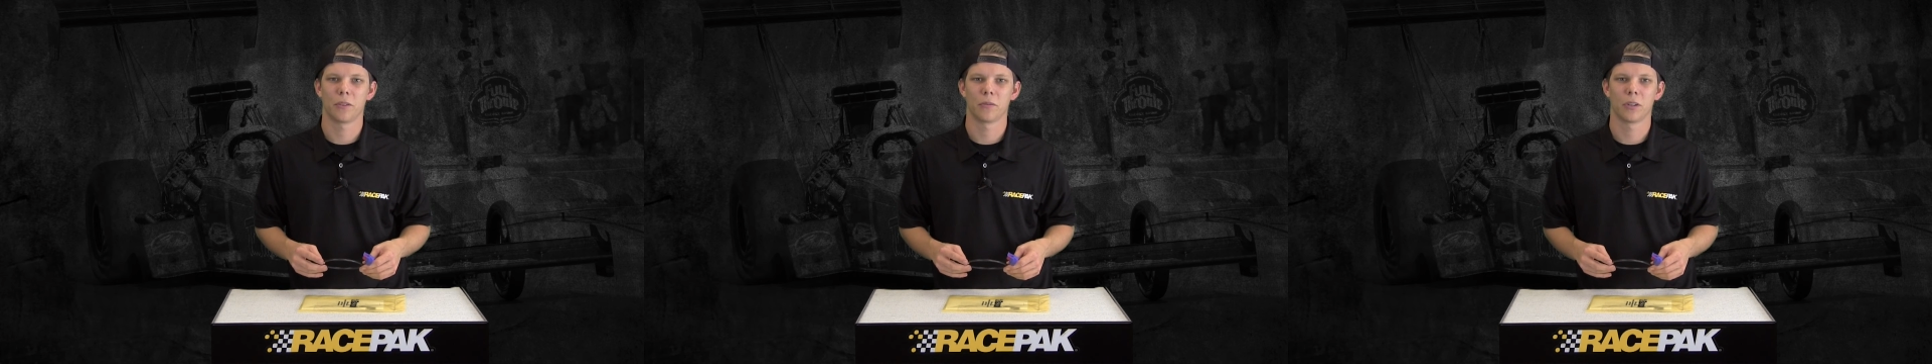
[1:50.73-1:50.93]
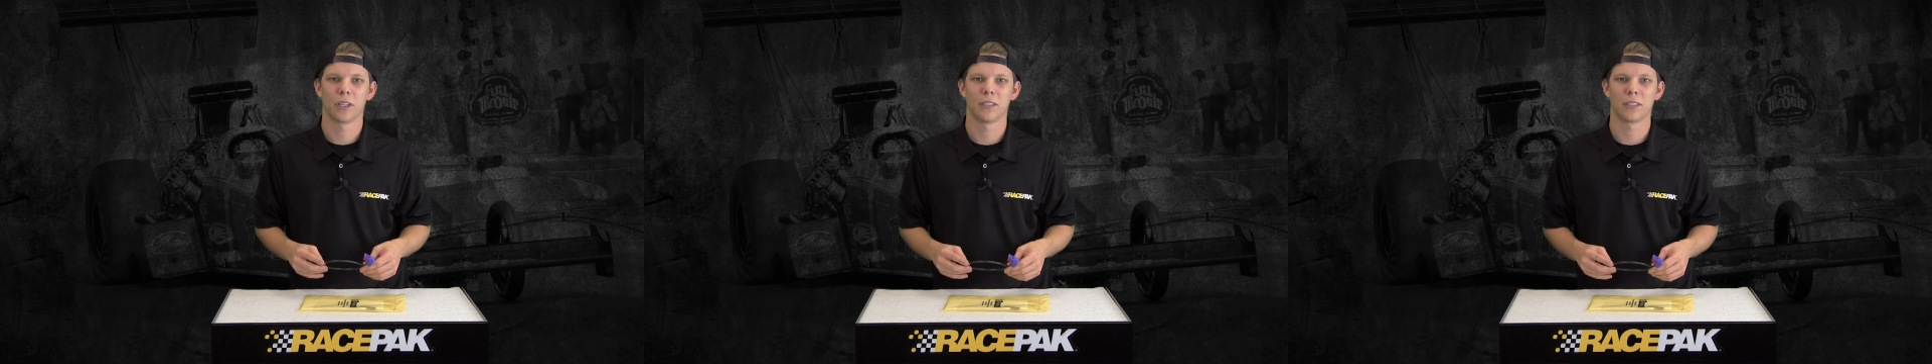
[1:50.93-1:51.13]

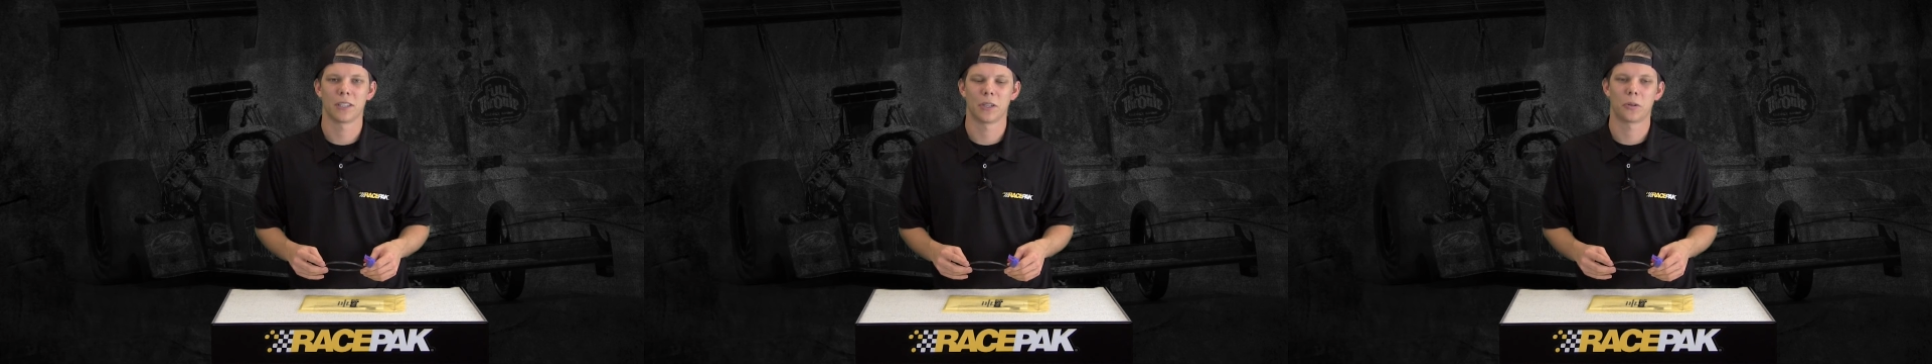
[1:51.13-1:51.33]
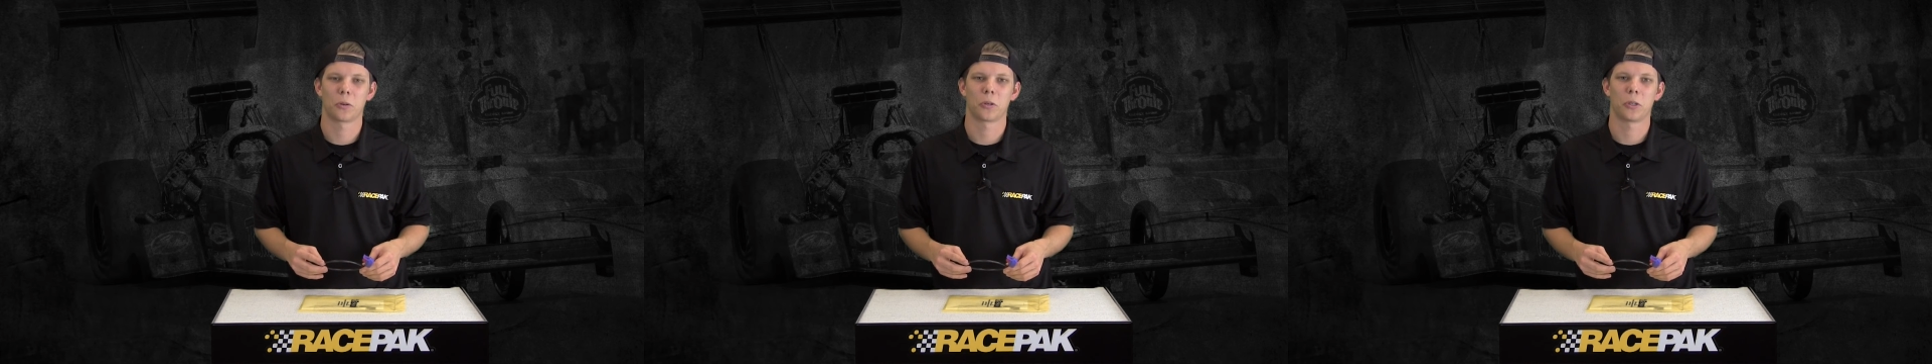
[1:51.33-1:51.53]
your runs
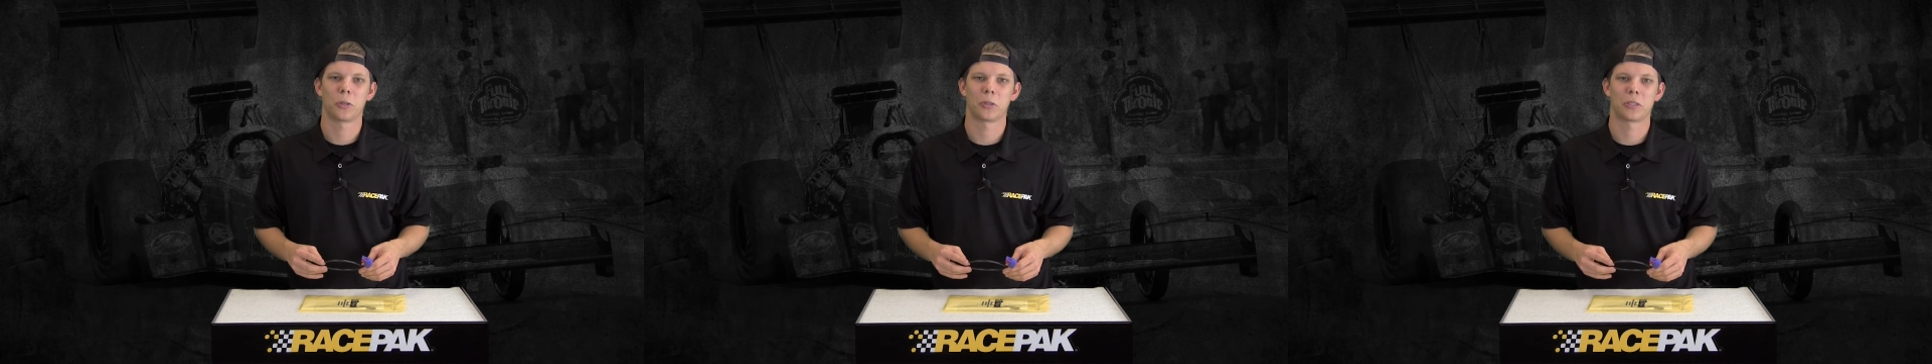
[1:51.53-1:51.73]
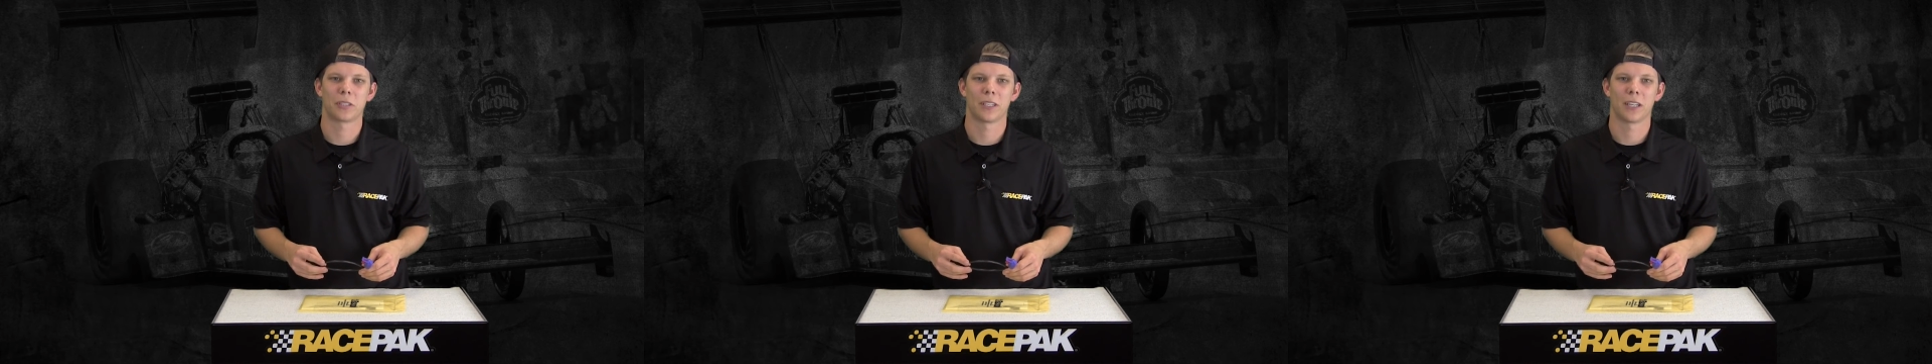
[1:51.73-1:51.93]
and order
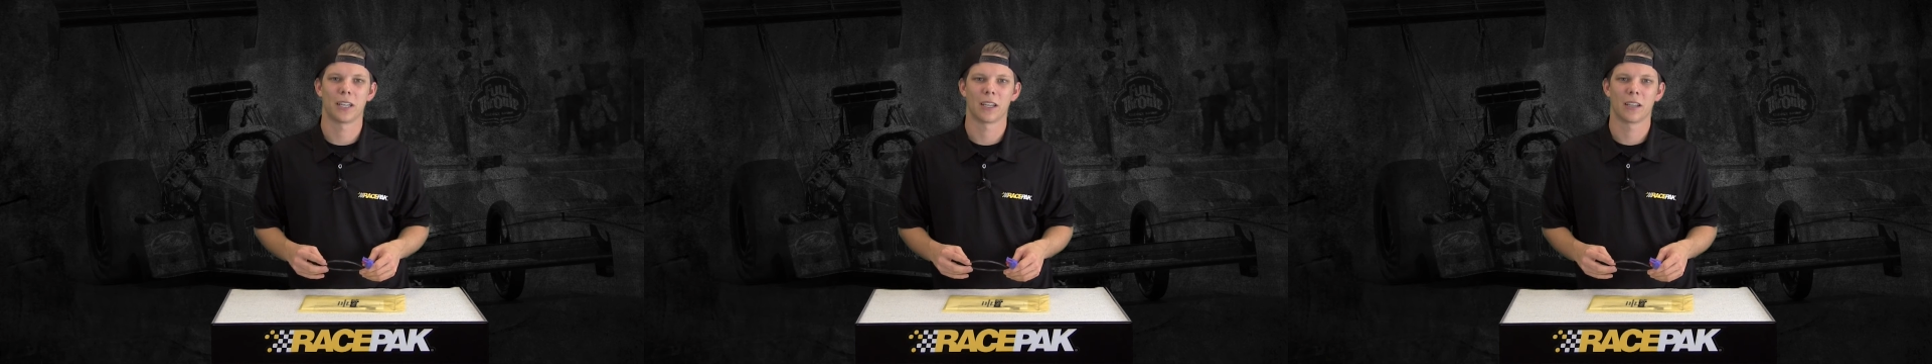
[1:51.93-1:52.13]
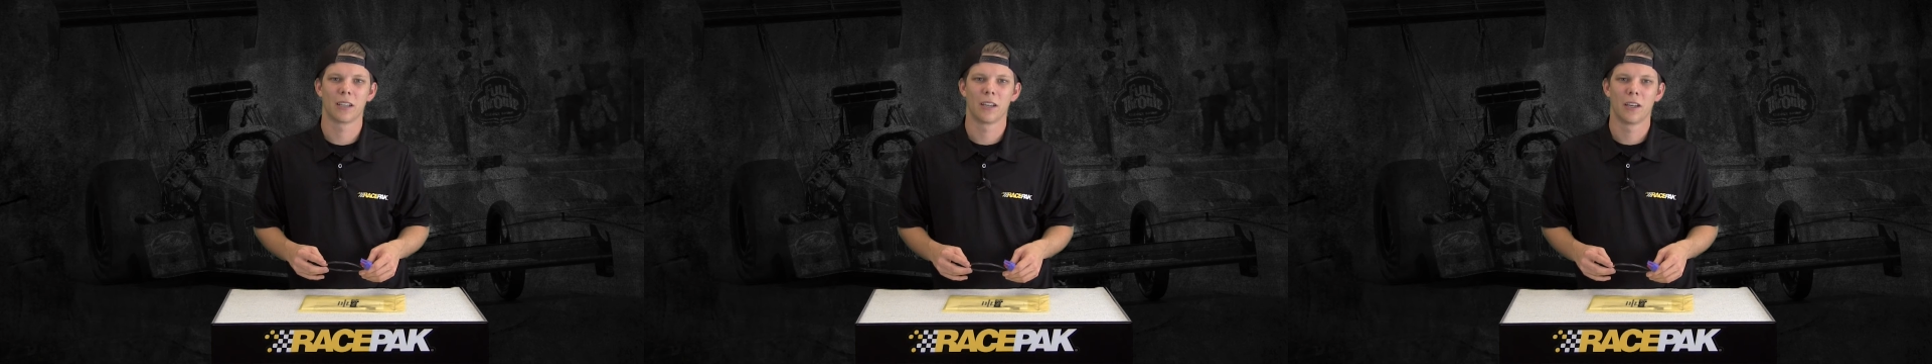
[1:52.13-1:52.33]
yours
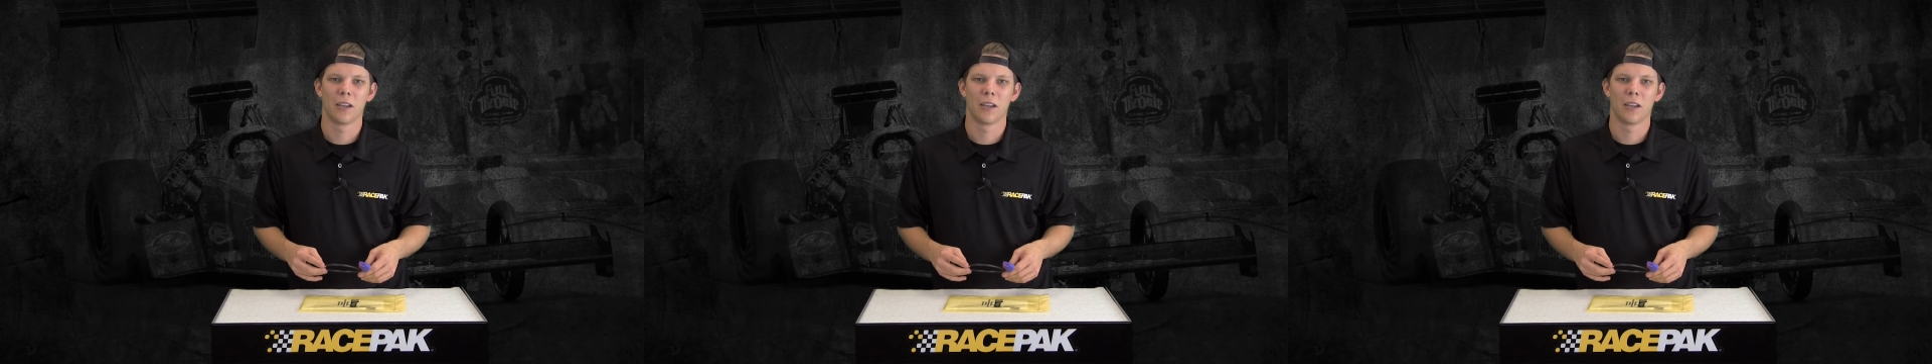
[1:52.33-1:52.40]
today.